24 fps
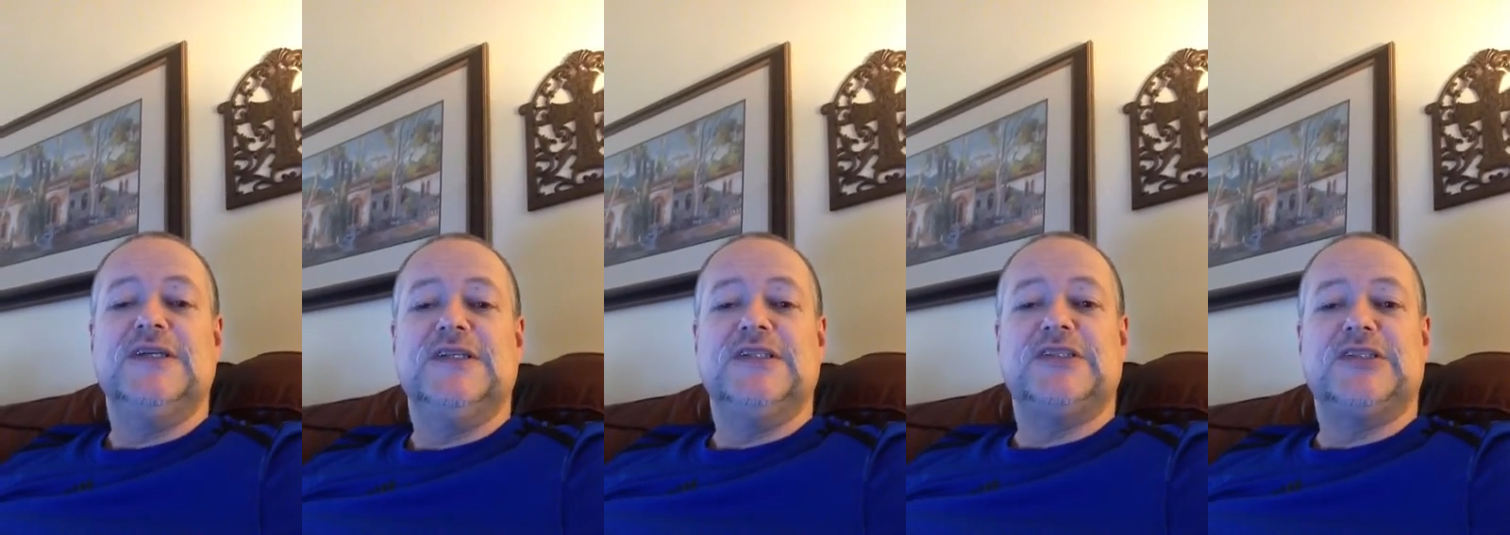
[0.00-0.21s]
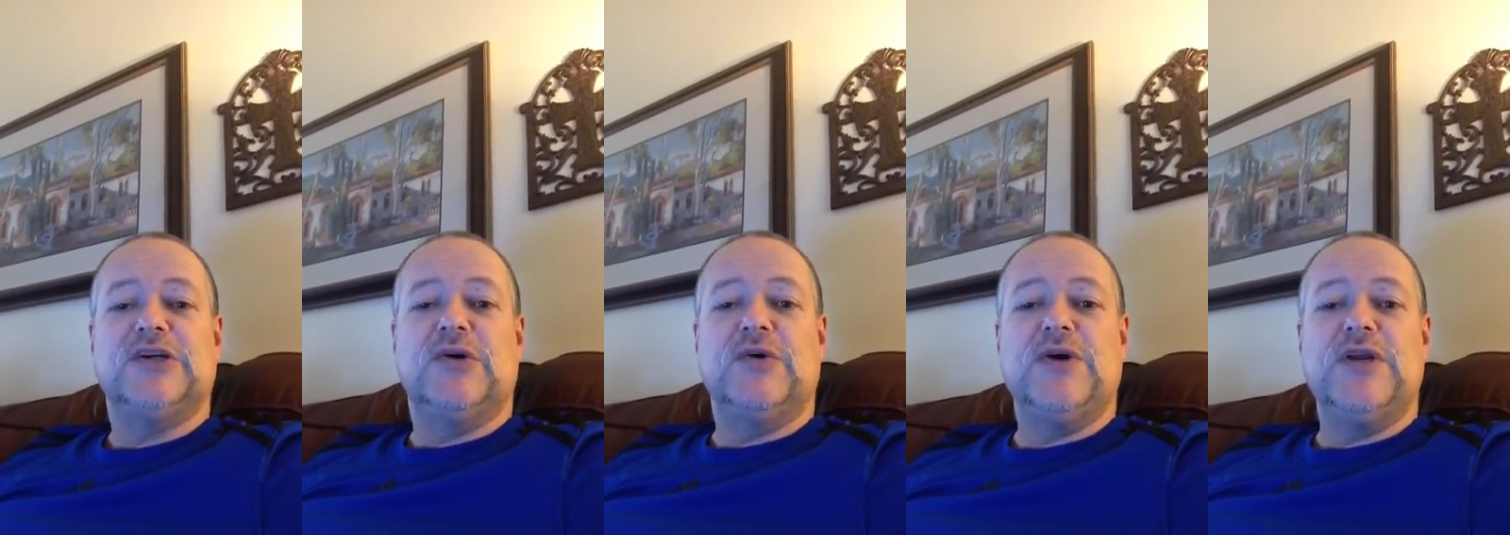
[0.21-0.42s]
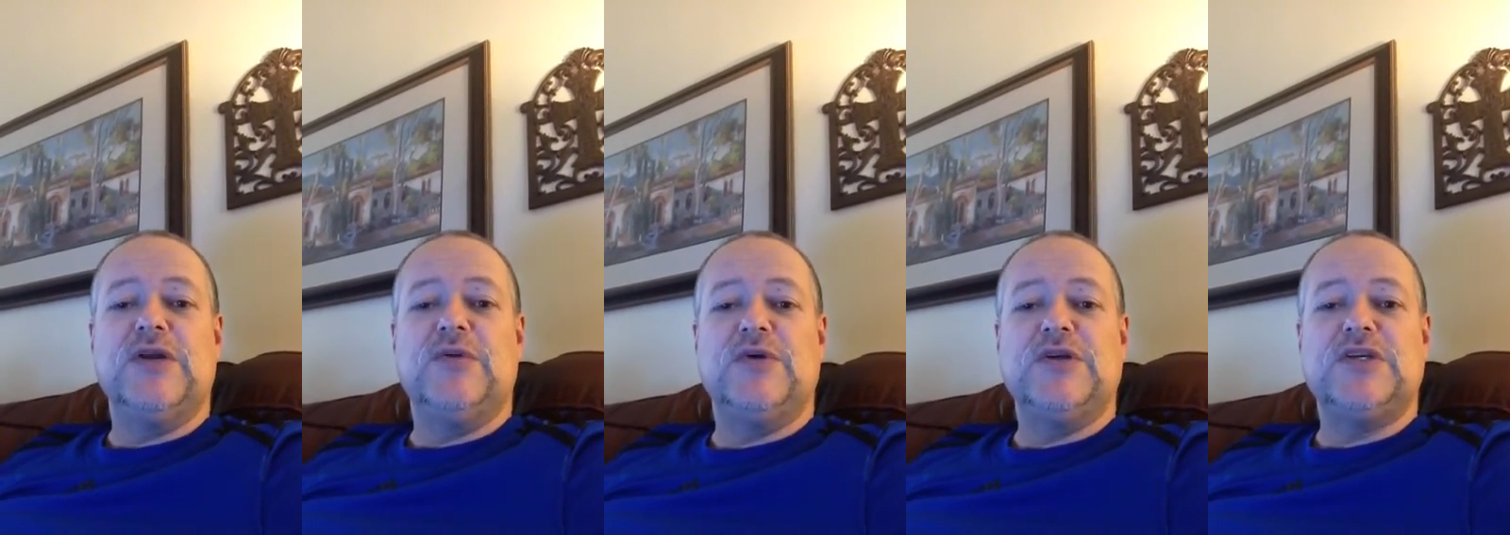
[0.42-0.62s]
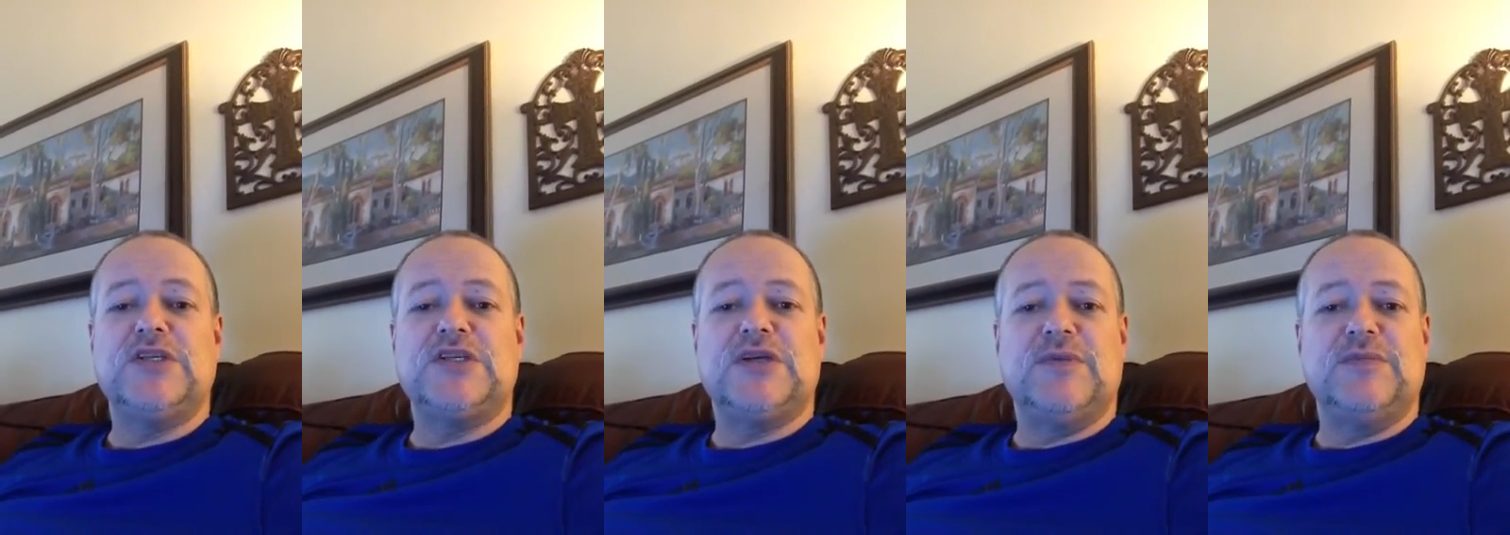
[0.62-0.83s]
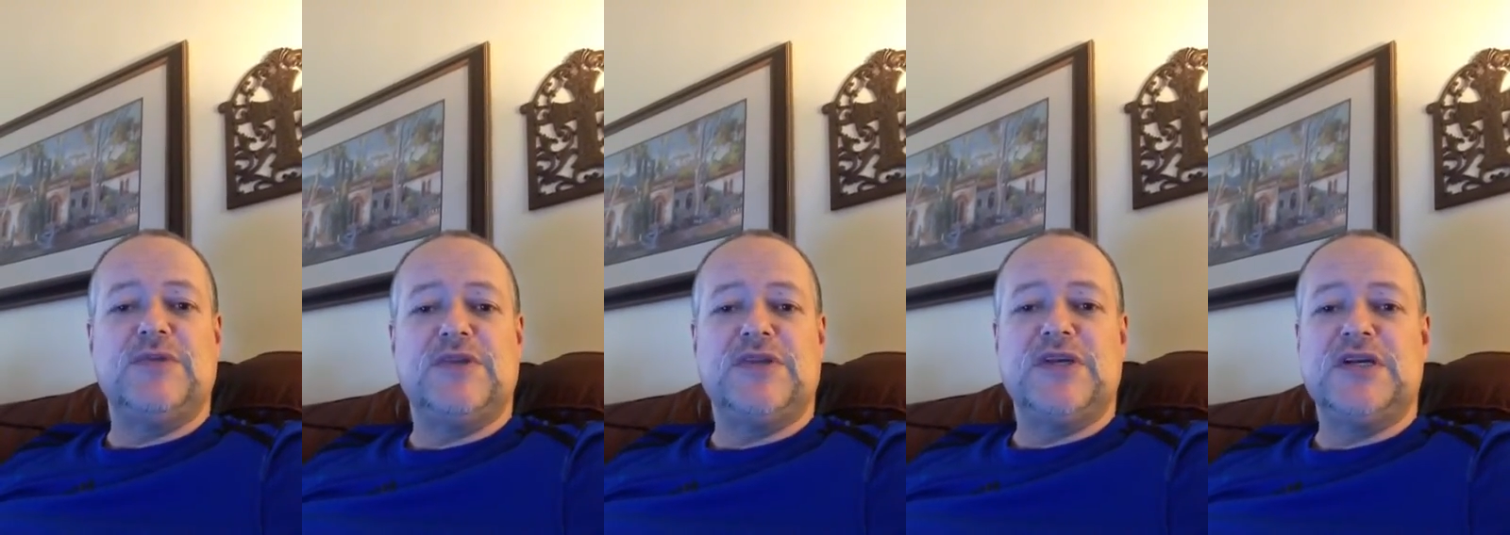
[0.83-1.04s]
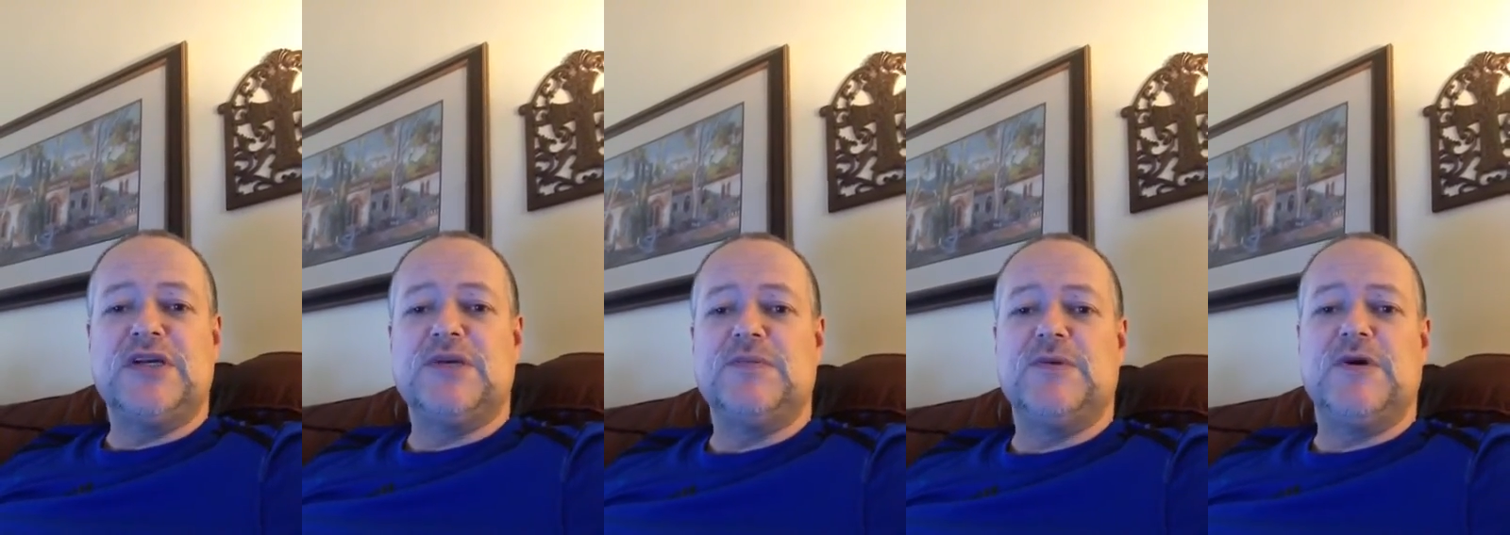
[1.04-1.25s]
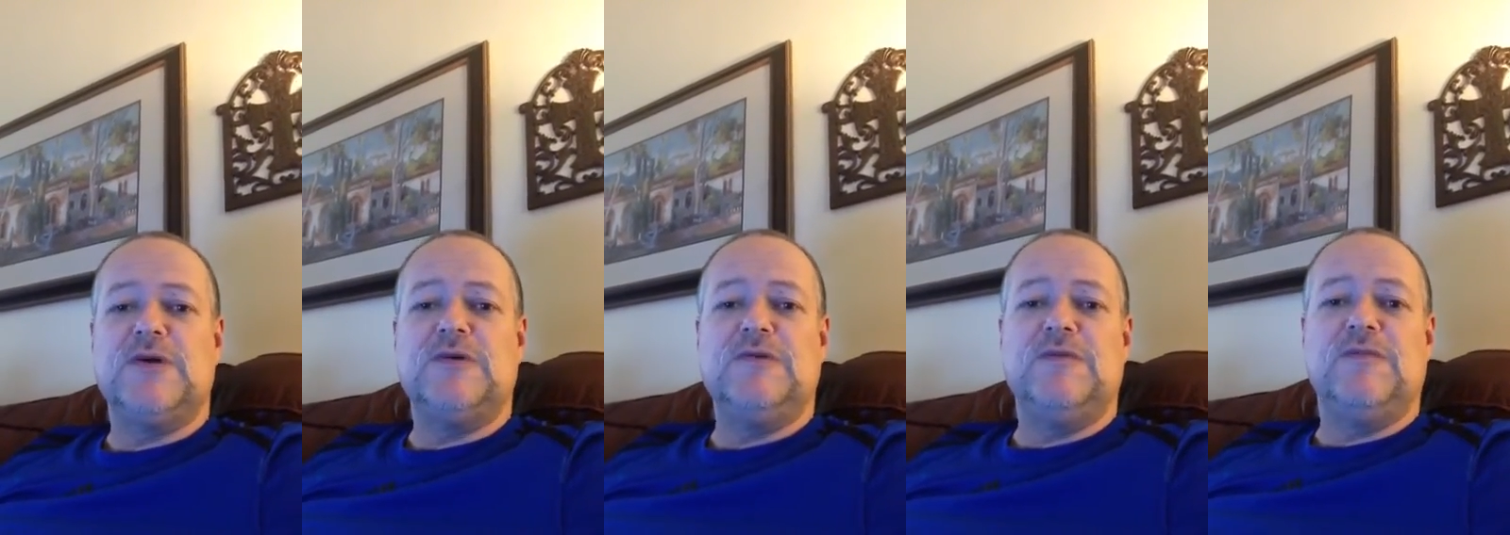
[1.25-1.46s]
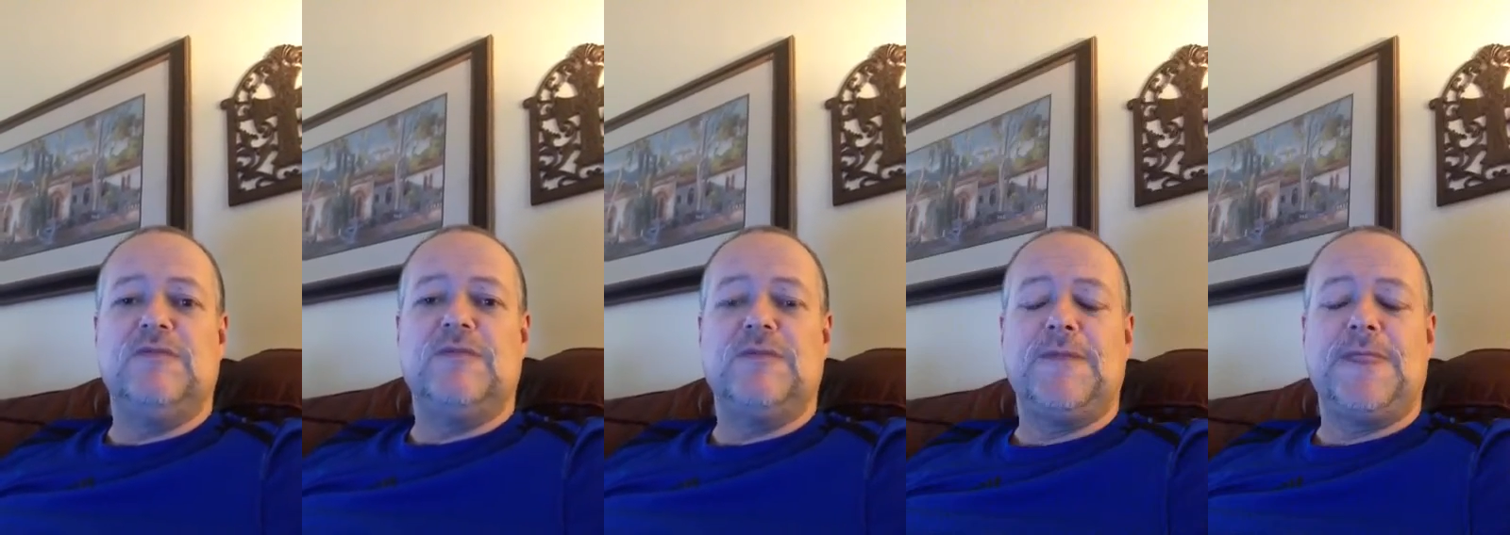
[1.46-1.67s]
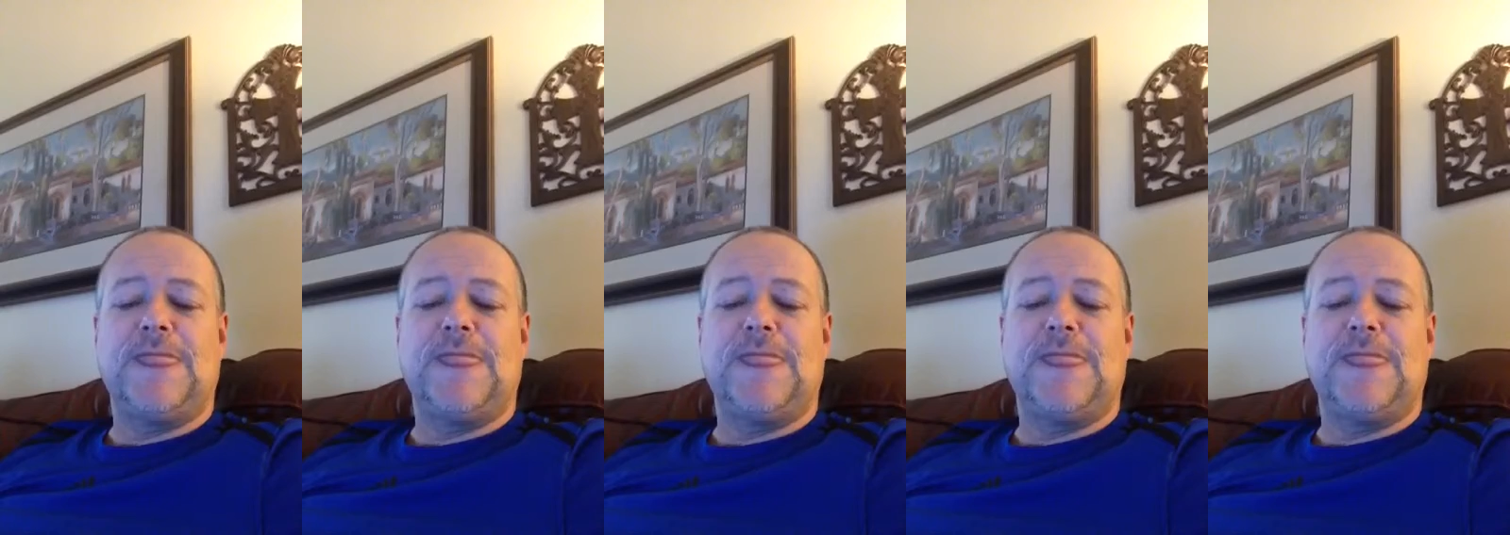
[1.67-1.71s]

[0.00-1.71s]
So anyway, just something to think about.